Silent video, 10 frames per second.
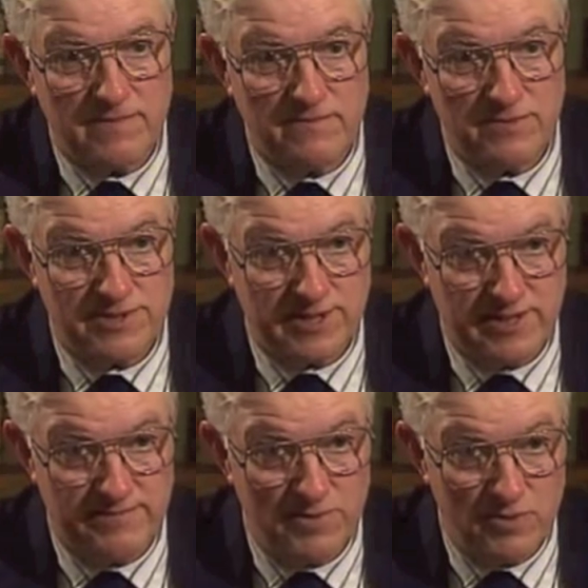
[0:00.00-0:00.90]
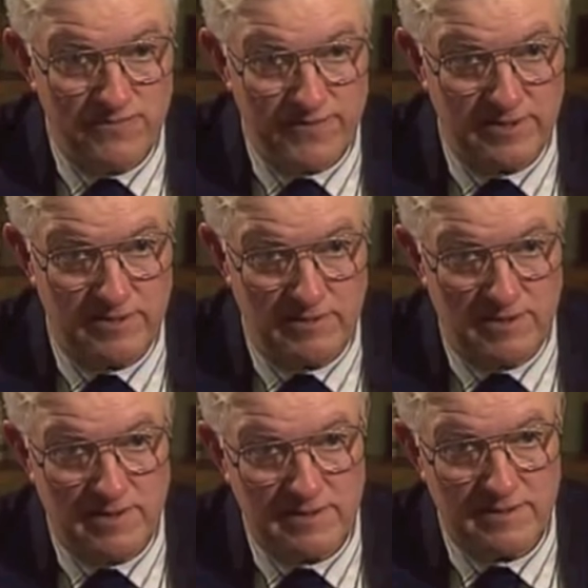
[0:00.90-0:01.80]
which I am hopefully no
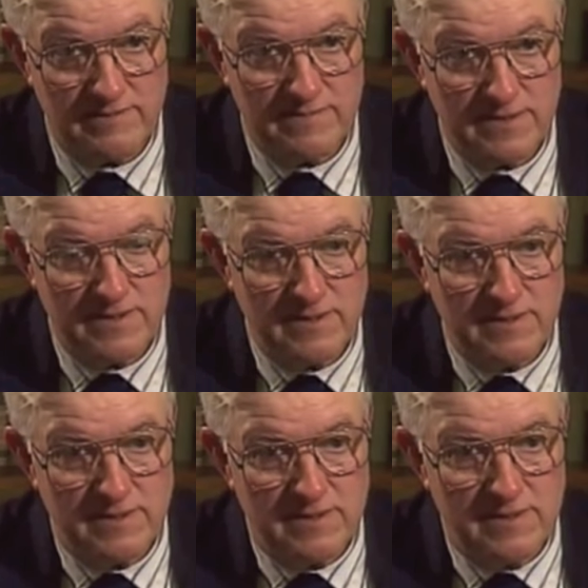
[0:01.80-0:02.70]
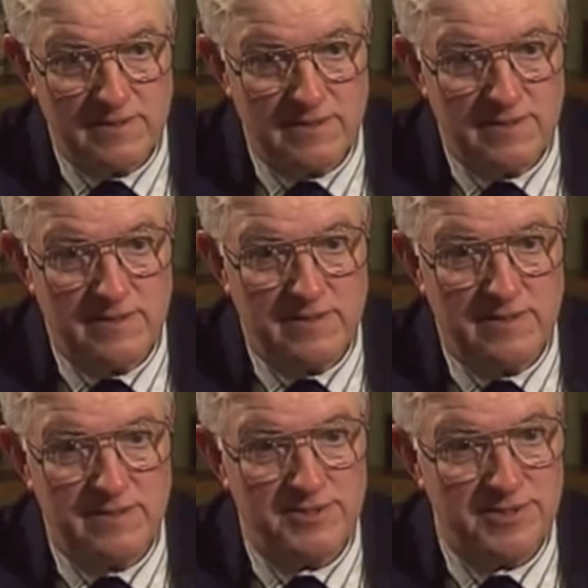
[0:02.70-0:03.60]
longer,
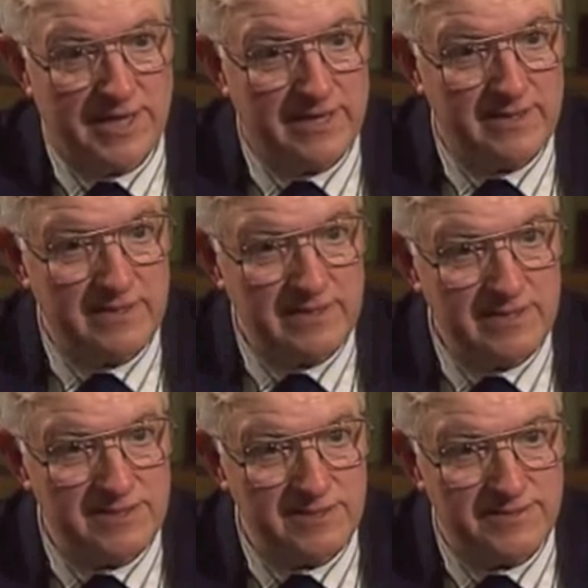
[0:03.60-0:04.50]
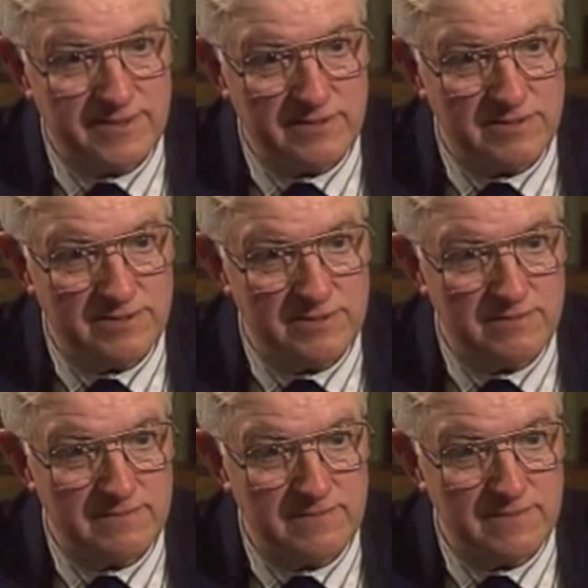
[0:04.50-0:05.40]
it is not an easy thing to do.
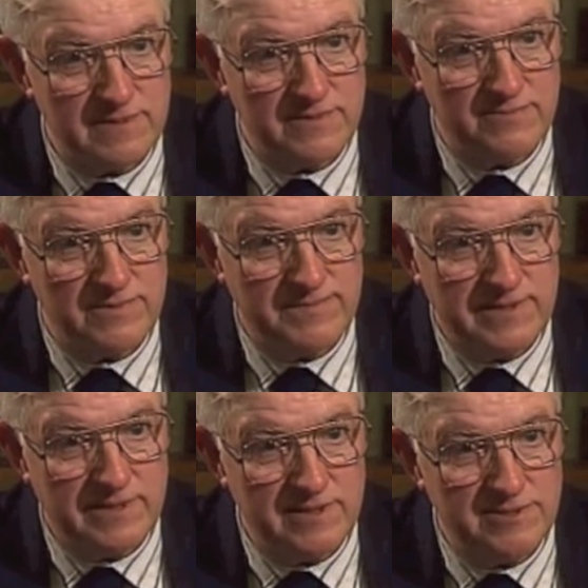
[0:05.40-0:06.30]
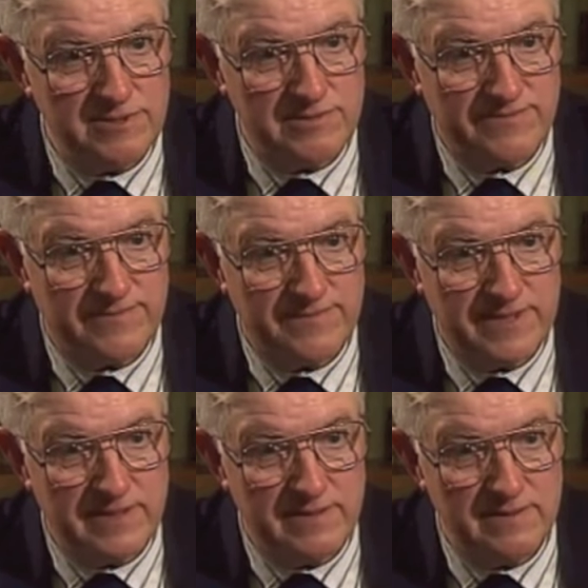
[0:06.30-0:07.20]
It would be easier for
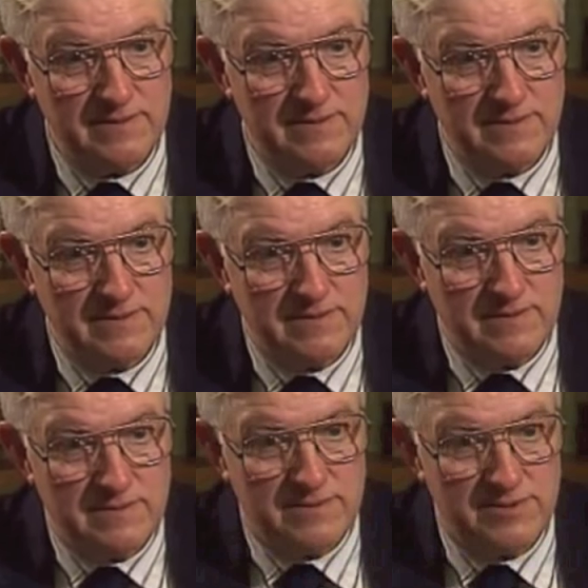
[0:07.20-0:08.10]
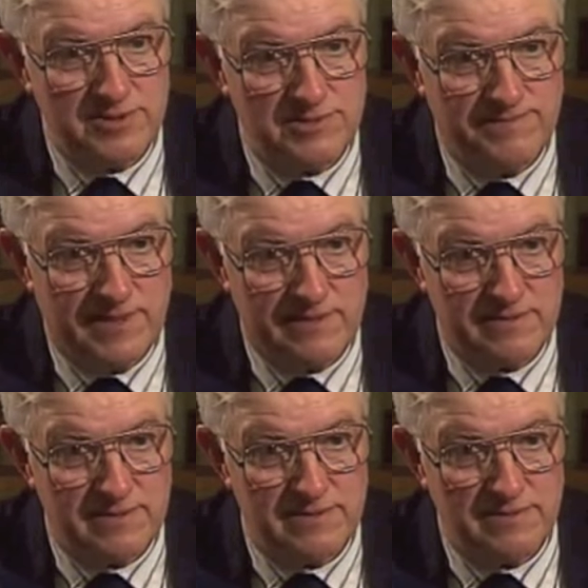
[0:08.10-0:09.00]
me to just
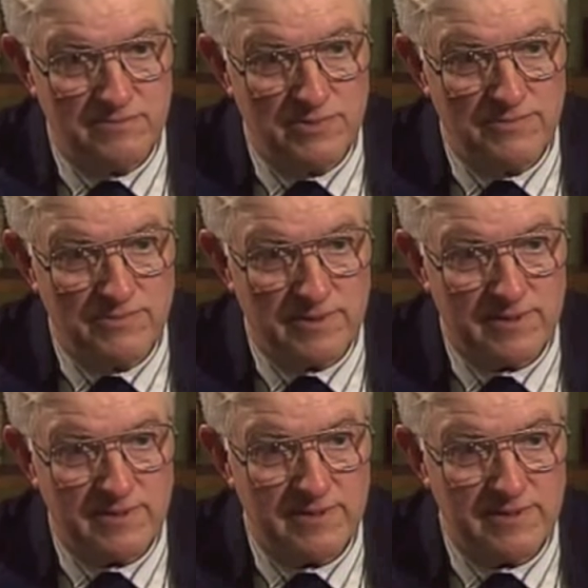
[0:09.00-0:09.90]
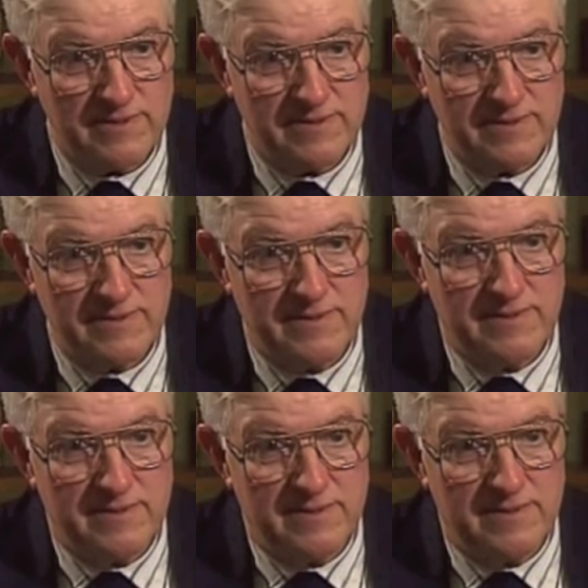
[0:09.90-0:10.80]
melt into the woodwork
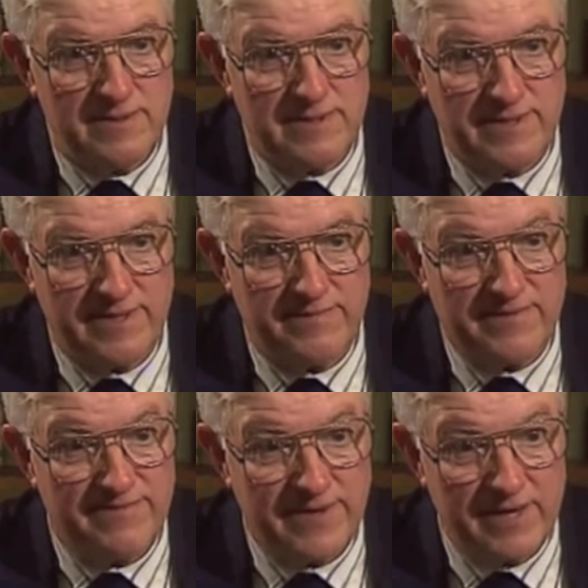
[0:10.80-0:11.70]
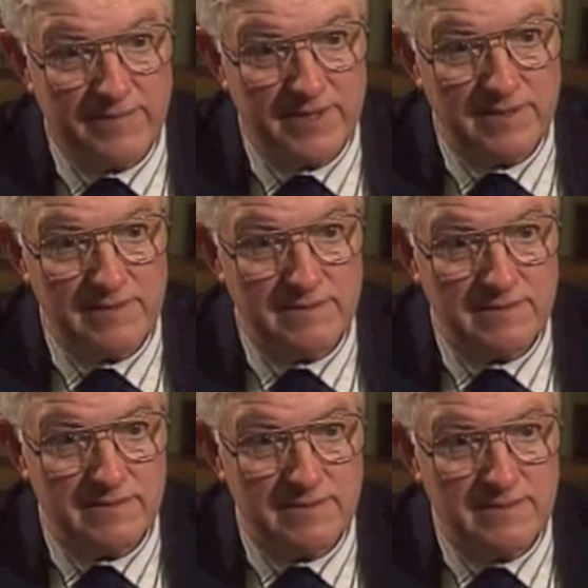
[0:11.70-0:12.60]
and let my family,
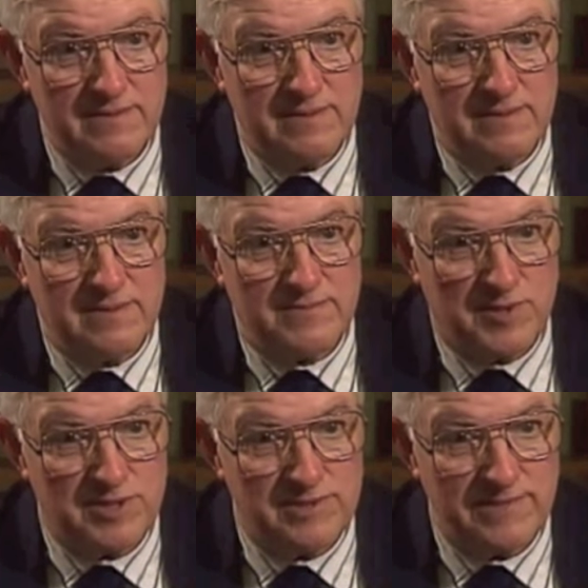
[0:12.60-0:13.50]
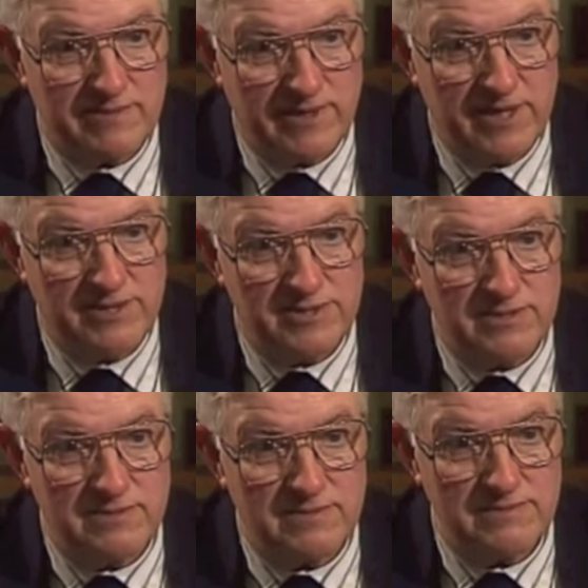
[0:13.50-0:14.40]
especially my
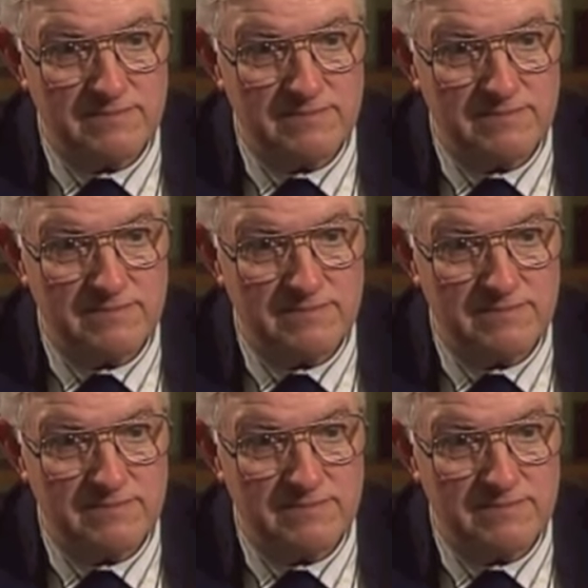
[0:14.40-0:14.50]
grandchildren,